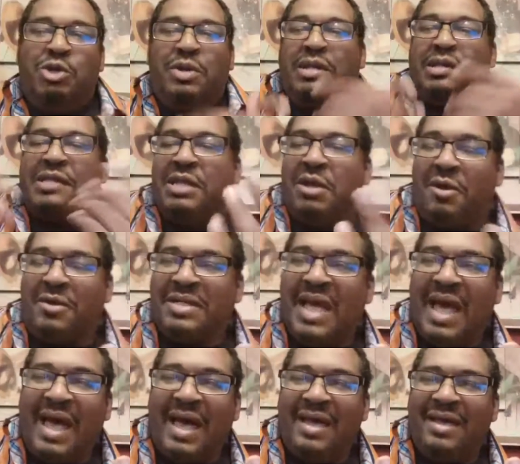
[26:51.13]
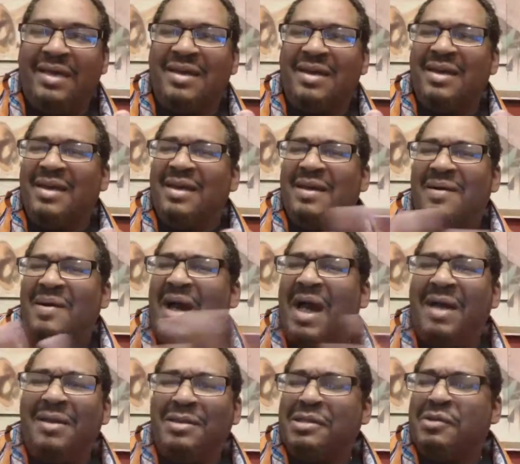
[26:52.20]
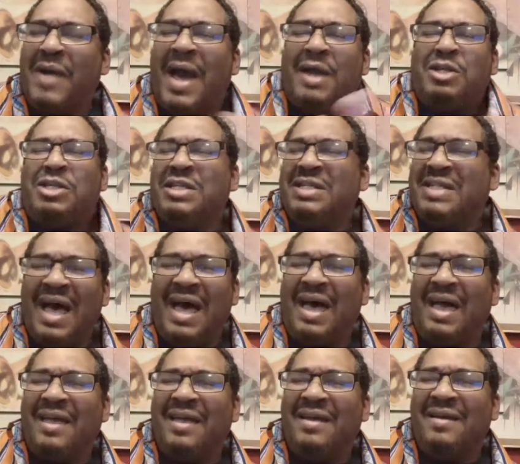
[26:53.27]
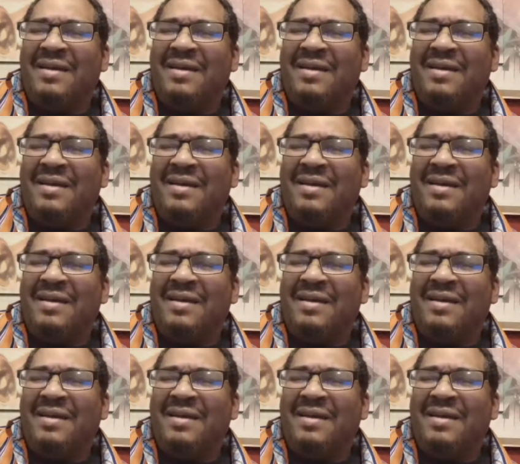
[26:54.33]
you didn't see her die. How did she die?